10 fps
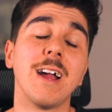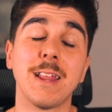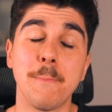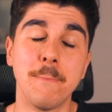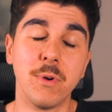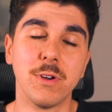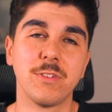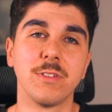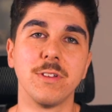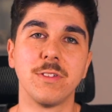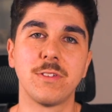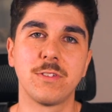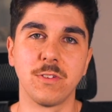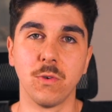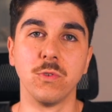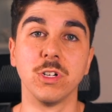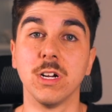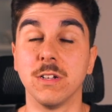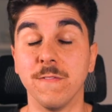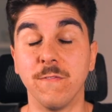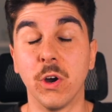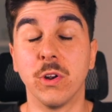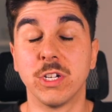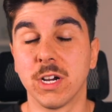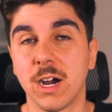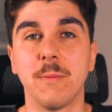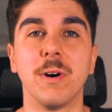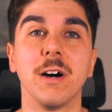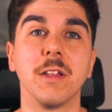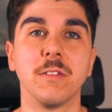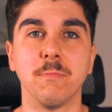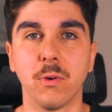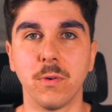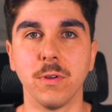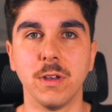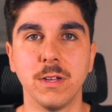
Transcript: and a merciless soldier devoted to Haman is born.